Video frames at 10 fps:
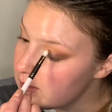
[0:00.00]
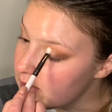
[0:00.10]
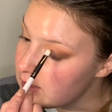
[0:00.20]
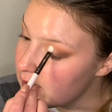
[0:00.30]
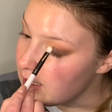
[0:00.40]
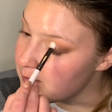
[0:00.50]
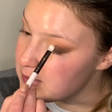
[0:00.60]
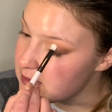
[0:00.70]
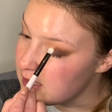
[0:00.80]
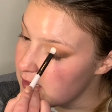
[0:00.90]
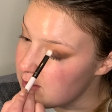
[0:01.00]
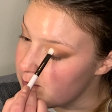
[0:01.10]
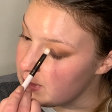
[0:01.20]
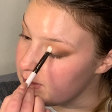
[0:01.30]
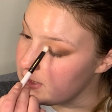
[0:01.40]
And I'm just kind of
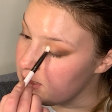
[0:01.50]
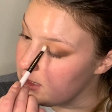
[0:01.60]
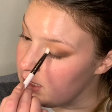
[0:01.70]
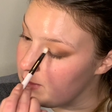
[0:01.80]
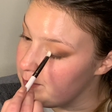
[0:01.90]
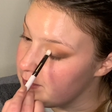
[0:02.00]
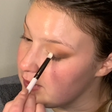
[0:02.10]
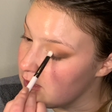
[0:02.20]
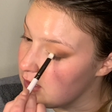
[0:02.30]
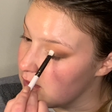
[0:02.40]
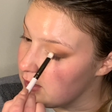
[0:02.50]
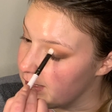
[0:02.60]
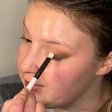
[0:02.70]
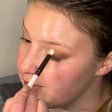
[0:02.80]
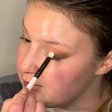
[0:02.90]
building up the
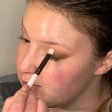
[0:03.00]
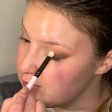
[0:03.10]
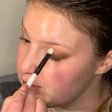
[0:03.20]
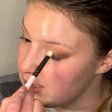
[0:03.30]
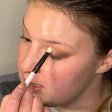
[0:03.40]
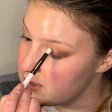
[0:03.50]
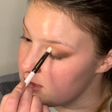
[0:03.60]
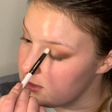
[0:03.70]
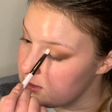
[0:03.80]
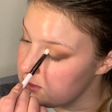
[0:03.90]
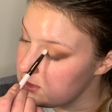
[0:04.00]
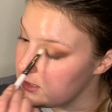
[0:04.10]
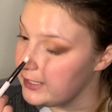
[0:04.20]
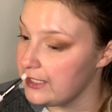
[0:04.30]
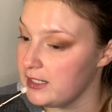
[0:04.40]
lighter 2 shades until
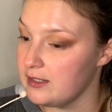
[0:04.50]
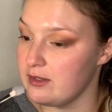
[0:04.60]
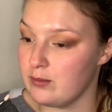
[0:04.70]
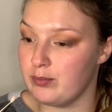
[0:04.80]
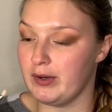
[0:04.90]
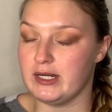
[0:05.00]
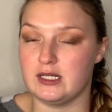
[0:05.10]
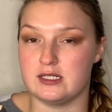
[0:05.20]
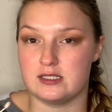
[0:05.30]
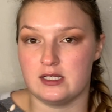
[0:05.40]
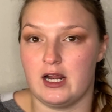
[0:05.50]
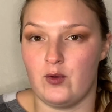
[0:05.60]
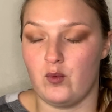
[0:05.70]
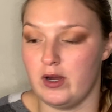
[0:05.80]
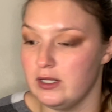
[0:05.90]
I get the brightness that I
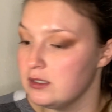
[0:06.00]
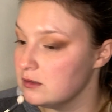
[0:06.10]
want.